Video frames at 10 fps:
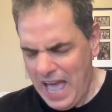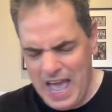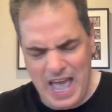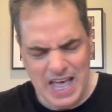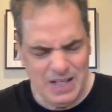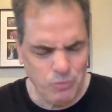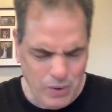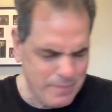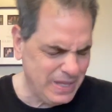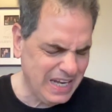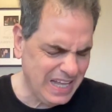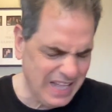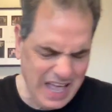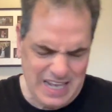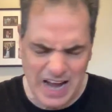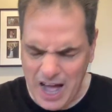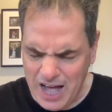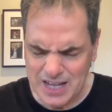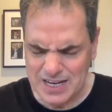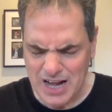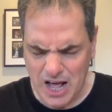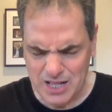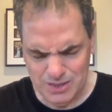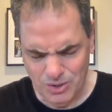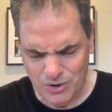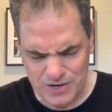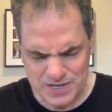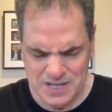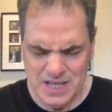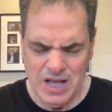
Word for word: and women and, and on and on, Lord.